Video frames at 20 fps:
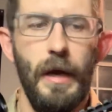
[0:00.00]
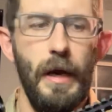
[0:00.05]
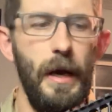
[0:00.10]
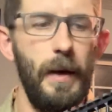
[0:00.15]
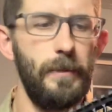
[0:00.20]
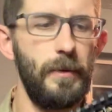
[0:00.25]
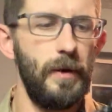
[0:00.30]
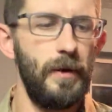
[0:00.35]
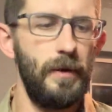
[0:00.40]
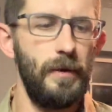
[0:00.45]

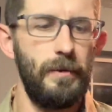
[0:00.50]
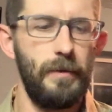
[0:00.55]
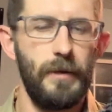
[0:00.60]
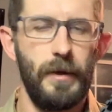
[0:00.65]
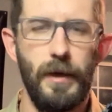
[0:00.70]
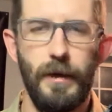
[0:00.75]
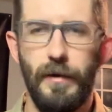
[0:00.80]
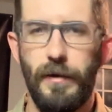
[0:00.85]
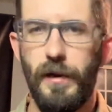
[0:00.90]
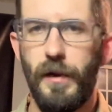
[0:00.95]
I'm going to
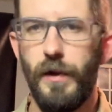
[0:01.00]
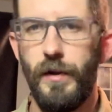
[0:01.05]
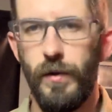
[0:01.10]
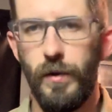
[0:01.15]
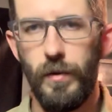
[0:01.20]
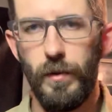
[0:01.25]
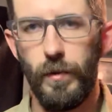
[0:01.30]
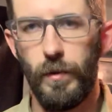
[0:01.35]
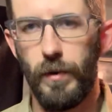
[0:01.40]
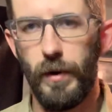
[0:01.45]

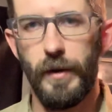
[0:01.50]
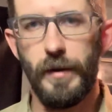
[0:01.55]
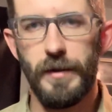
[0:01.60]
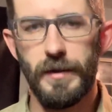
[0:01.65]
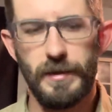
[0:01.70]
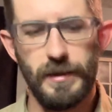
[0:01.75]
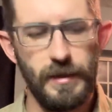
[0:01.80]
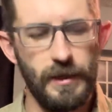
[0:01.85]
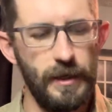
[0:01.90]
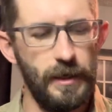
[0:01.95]
continue to run
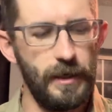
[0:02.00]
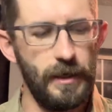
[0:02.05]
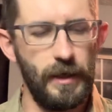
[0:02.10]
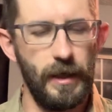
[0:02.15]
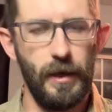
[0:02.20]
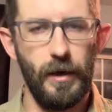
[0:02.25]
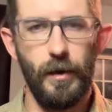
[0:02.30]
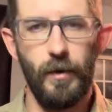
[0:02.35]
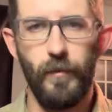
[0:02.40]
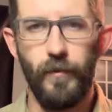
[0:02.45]
this thing,
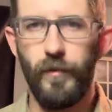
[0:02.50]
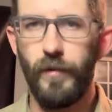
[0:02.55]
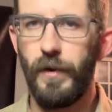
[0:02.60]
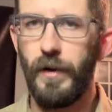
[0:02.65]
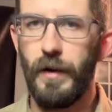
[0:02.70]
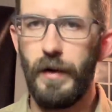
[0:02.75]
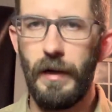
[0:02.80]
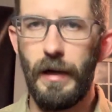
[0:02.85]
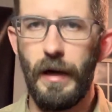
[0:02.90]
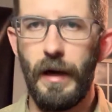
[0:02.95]
and
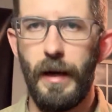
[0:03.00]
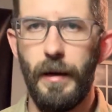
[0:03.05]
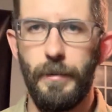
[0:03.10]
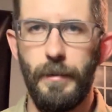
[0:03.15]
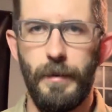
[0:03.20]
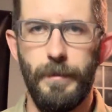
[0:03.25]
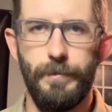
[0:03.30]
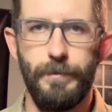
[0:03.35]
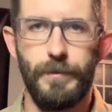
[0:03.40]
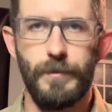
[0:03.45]
hopefully I'm
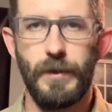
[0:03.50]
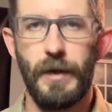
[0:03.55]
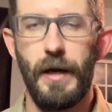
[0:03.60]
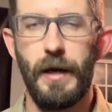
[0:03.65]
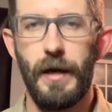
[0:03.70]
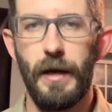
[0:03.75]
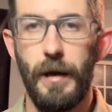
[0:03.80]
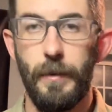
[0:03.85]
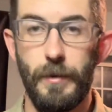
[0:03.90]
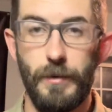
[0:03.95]
gonna
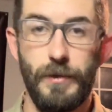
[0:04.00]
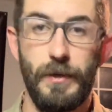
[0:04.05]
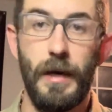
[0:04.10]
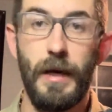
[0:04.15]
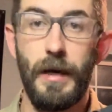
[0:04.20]
try